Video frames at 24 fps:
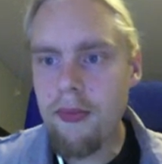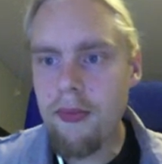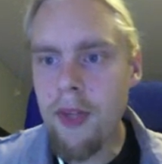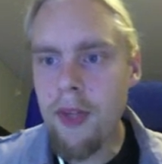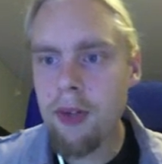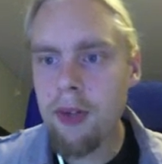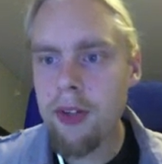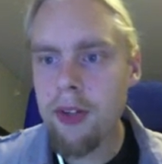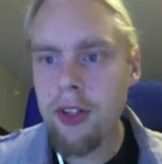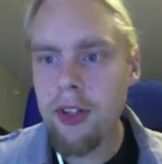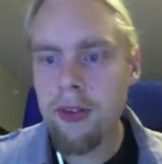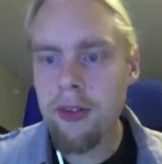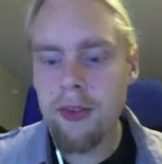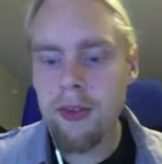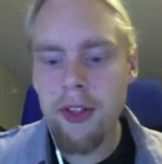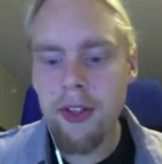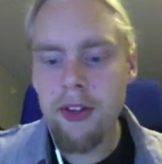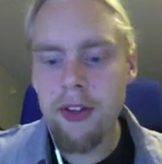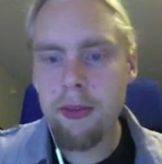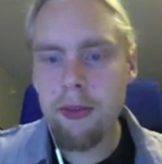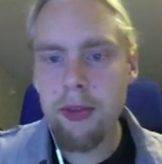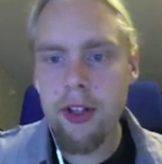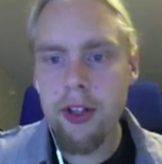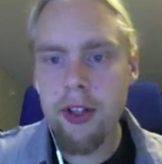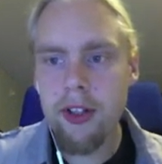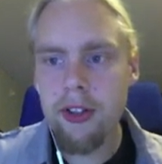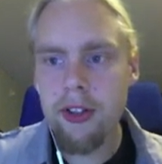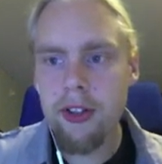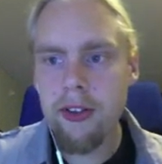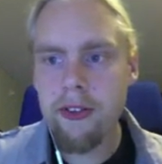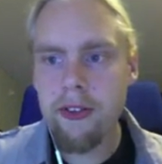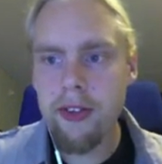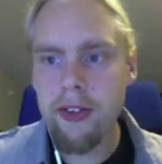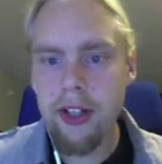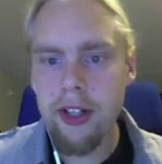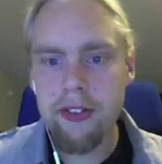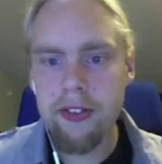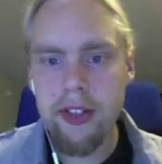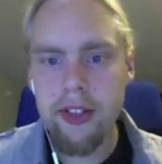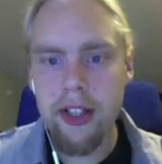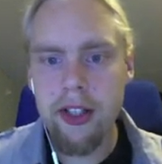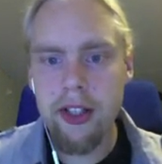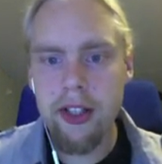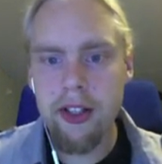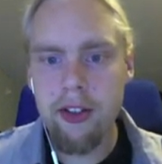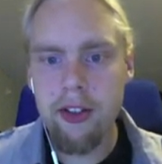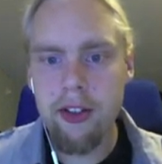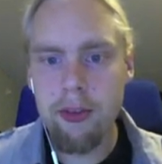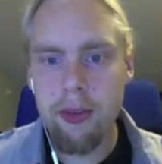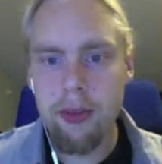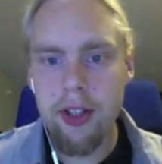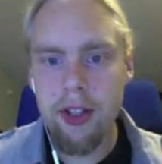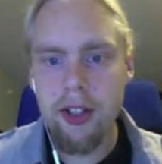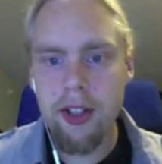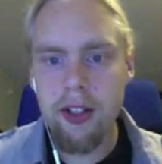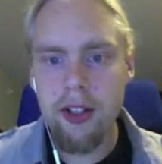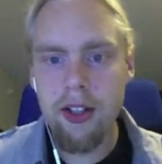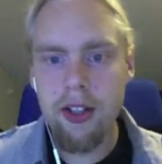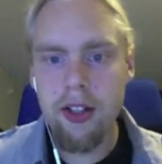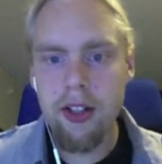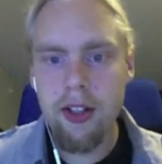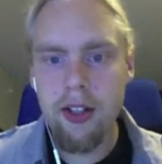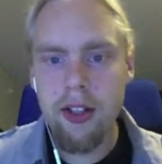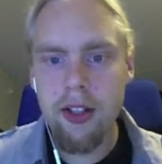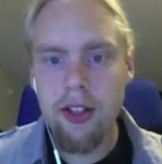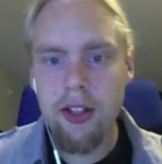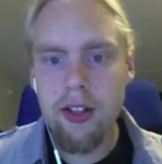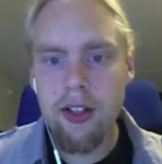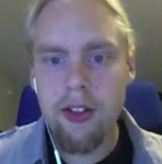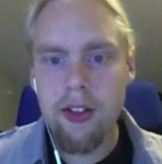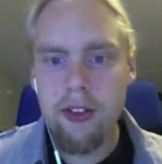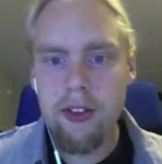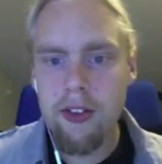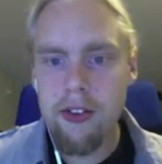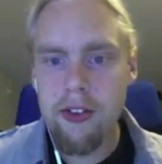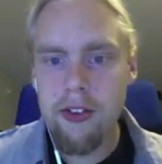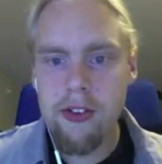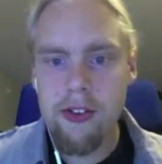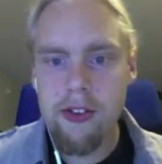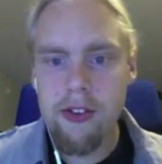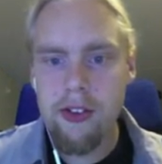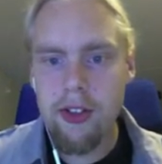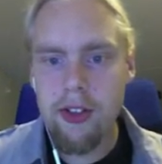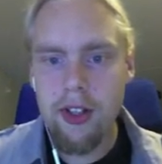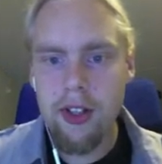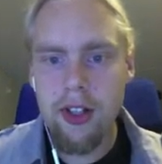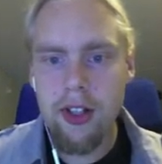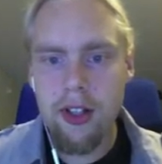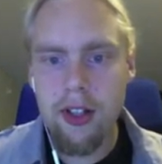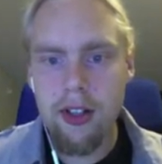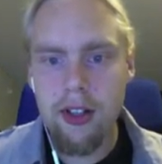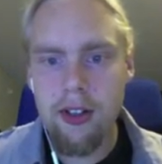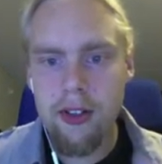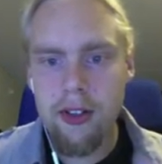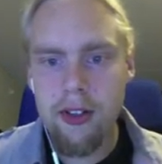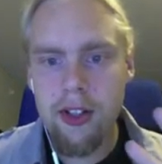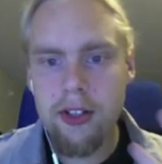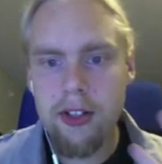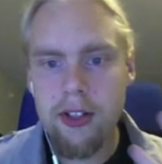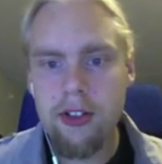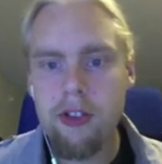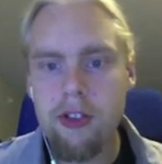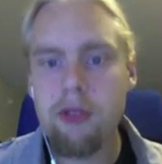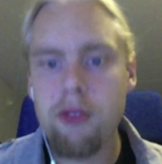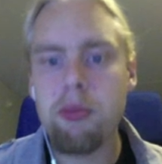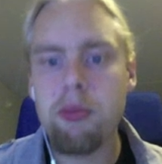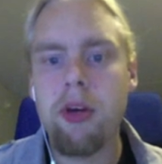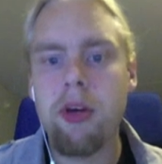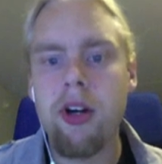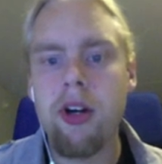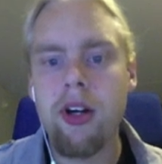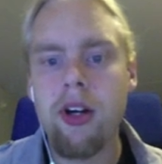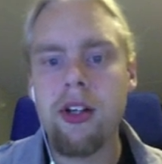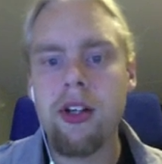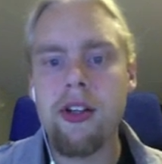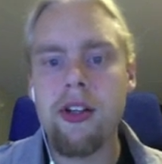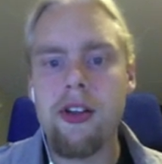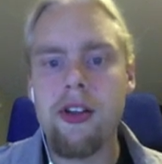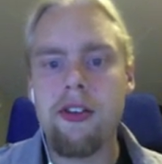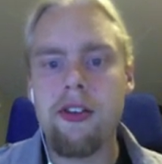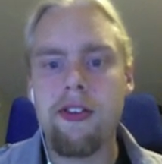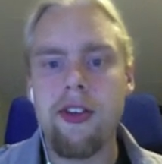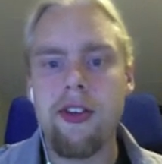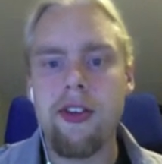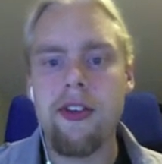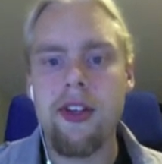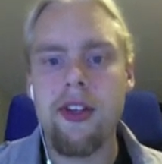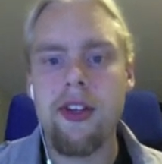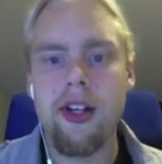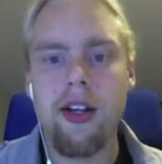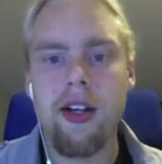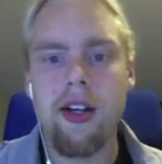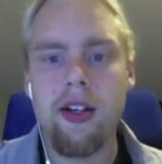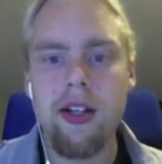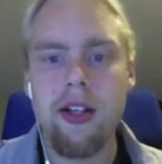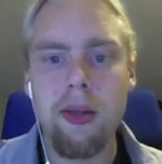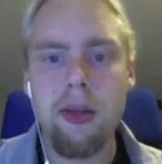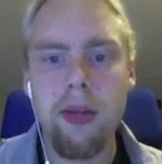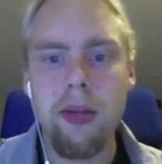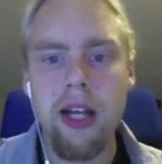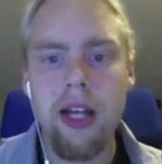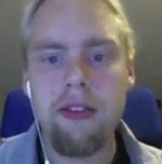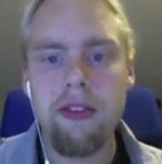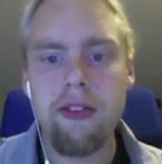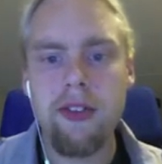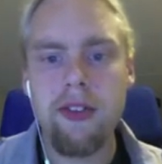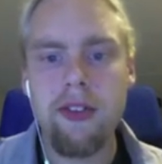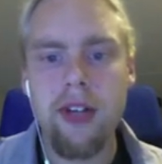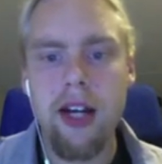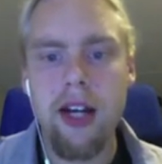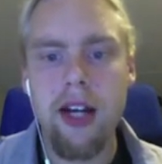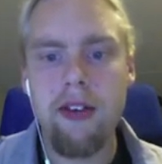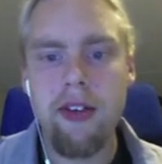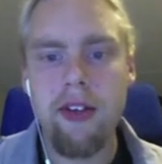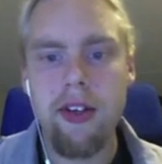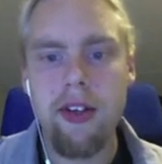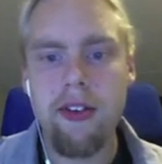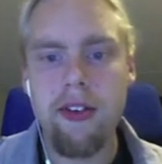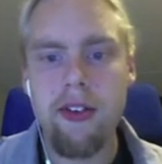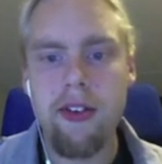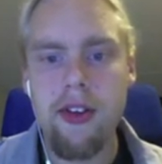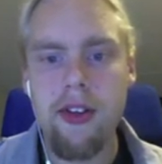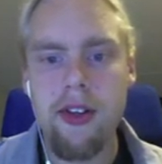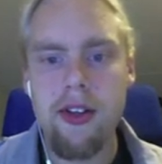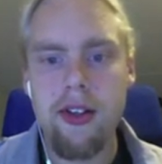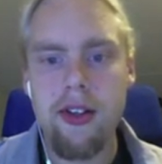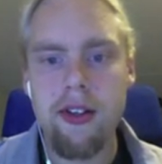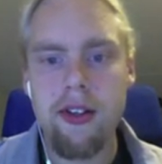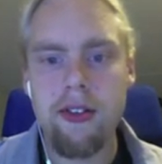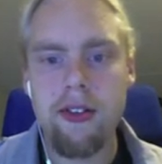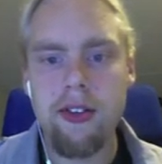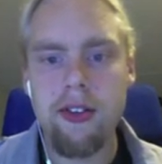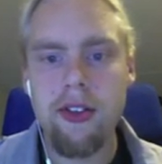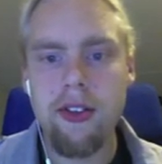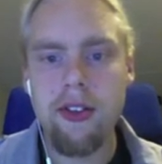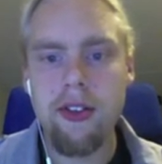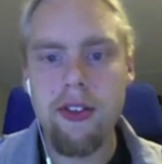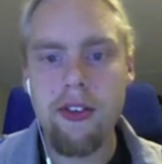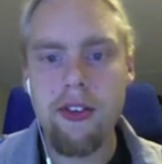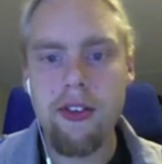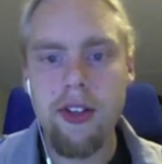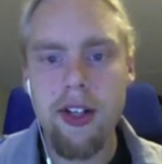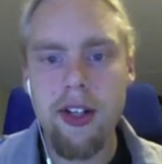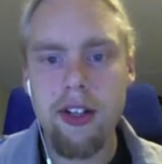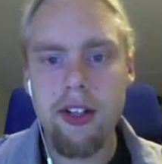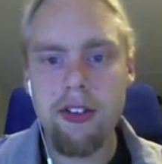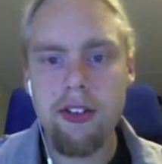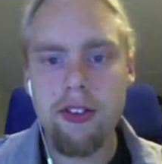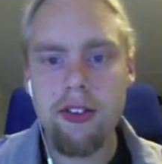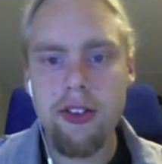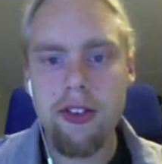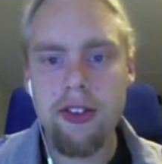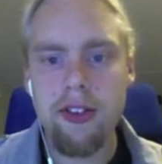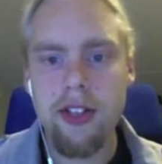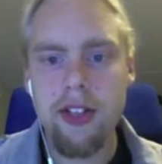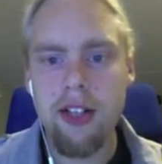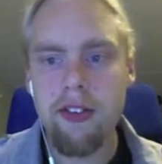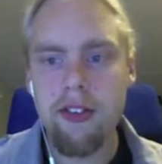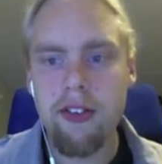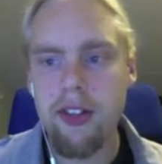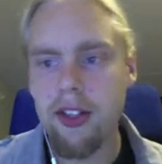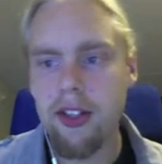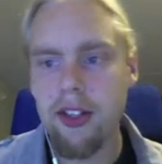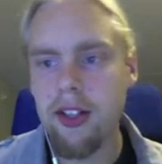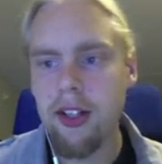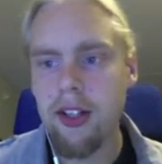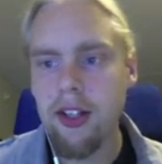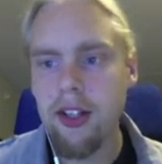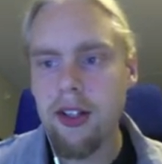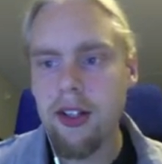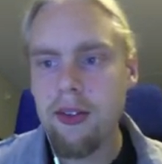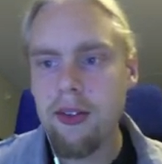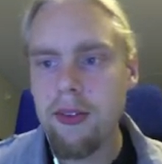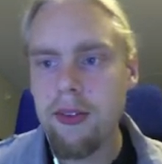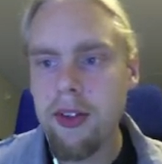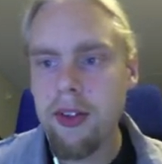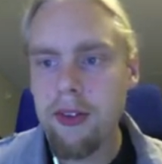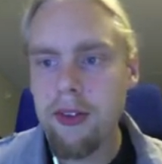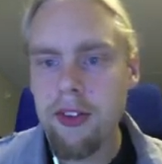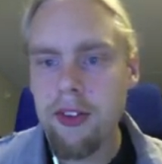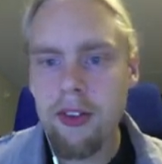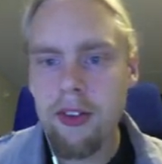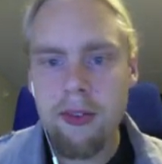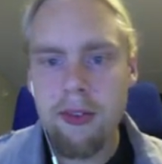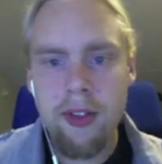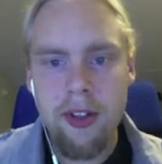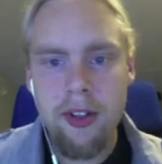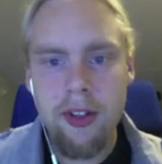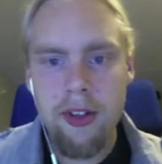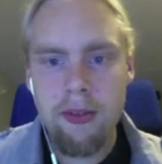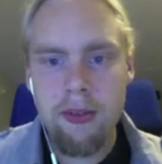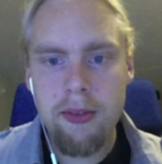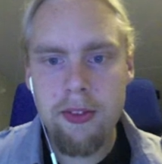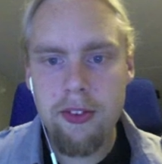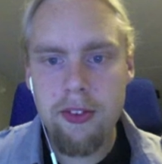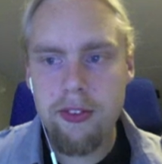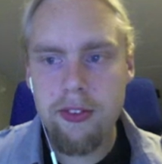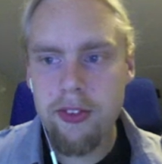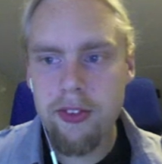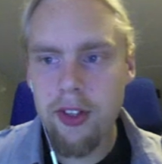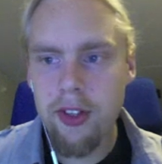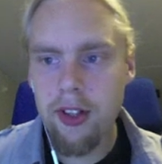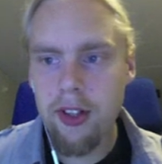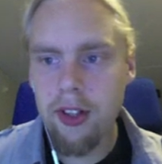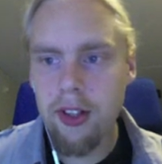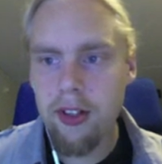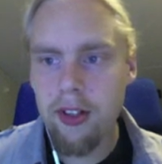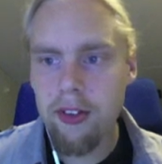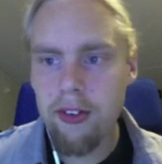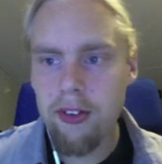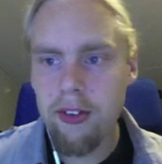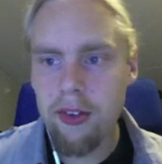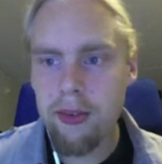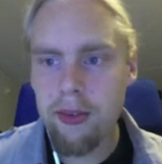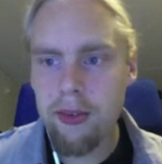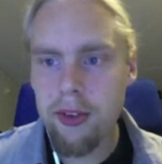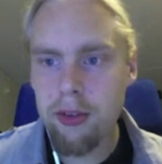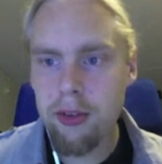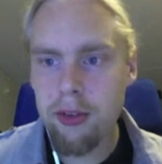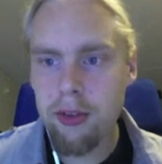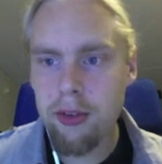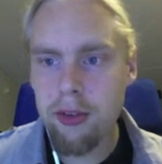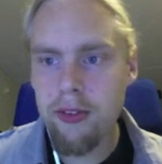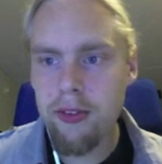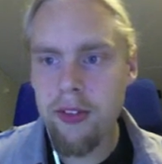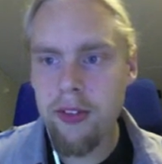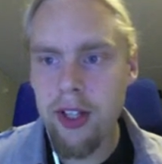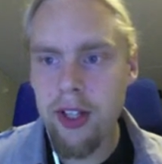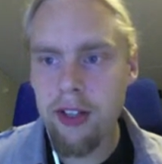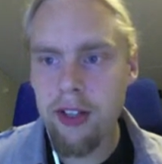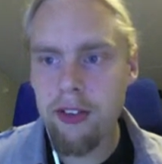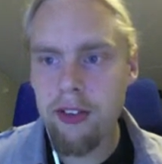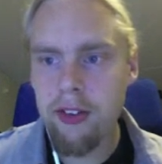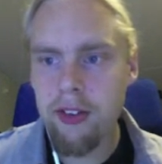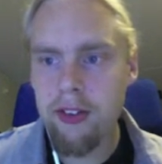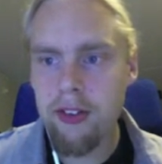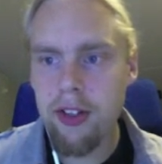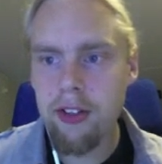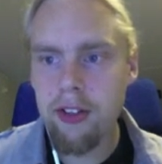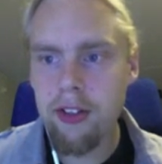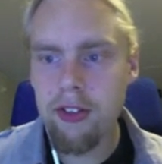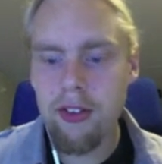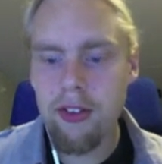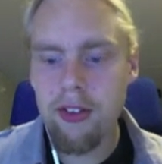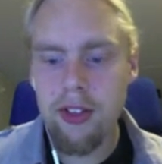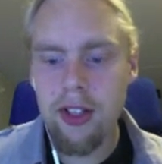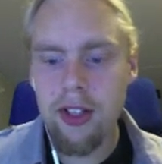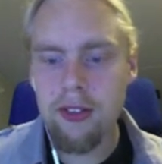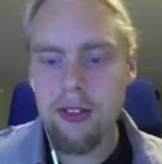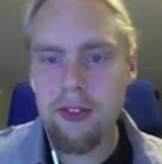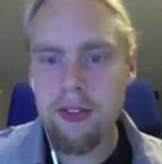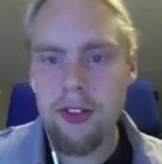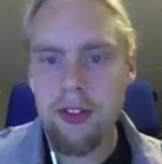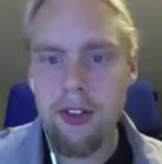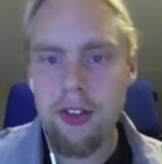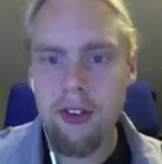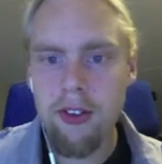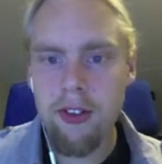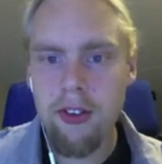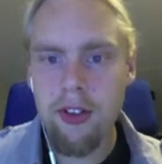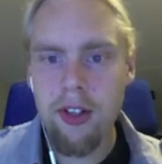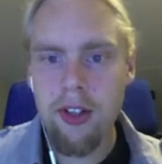We don't want the particles to have any speed, so it's just gonna, they just spawn and they sit there. Now we have gravity, so no, it's not actually gravity. We don't want them to fall, so we remove the acceleration downwards,